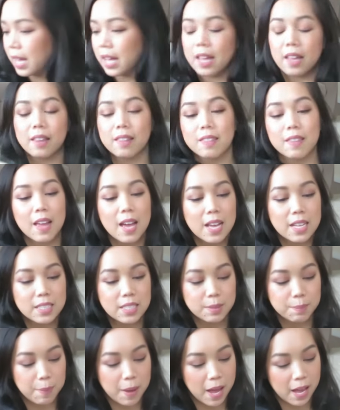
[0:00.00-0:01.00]
And
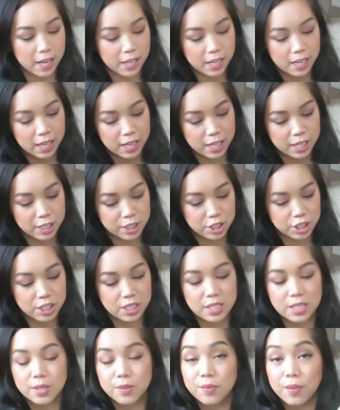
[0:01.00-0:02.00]
last package
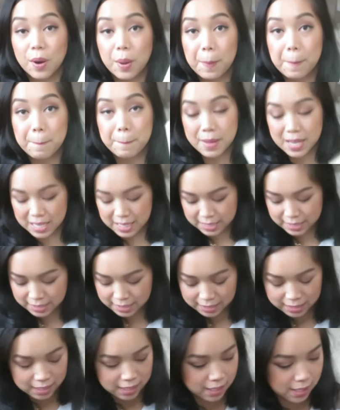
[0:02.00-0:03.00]
is from
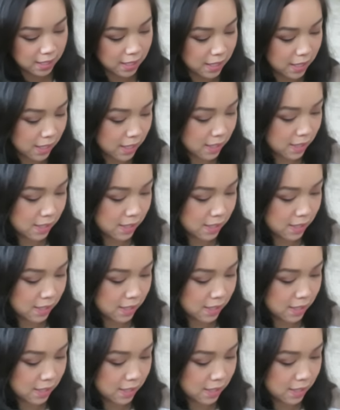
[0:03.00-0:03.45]
Pixi.